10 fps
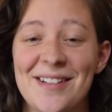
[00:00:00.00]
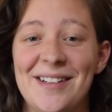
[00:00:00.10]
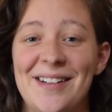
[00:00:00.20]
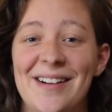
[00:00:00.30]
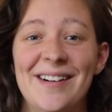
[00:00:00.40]

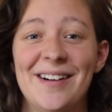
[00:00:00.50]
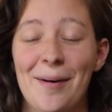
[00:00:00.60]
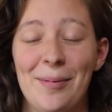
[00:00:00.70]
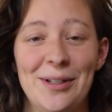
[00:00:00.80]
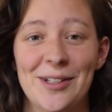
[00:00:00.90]
a
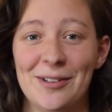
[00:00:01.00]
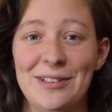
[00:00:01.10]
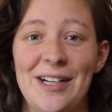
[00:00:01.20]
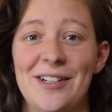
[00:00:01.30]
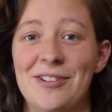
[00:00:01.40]
couple of
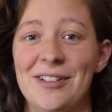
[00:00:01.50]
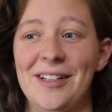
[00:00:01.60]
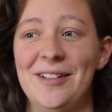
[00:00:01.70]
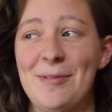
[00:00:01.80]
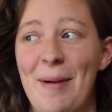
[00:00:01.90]
euros extra that
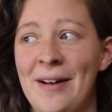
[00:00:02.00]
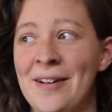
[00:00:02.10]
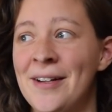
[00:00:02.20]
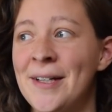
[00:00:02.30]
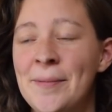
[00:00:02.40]
you spend.
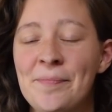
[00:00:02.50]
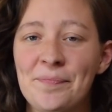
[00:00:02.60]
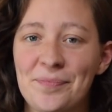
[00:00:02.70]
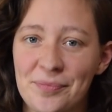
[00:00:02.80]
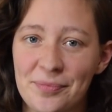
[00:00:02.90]

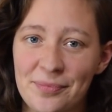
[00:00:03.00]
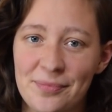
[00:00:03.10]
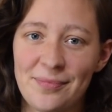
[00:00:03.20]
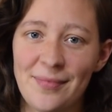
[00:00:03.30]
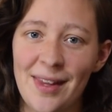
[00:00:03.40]

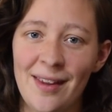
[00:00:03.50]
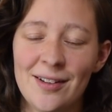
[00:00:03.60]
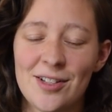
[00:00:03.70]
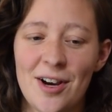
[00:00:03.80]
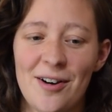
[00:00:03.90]

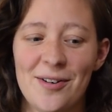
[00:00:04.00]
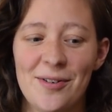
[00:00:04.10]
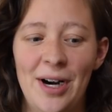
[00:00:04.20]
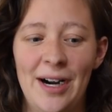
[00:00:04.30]
So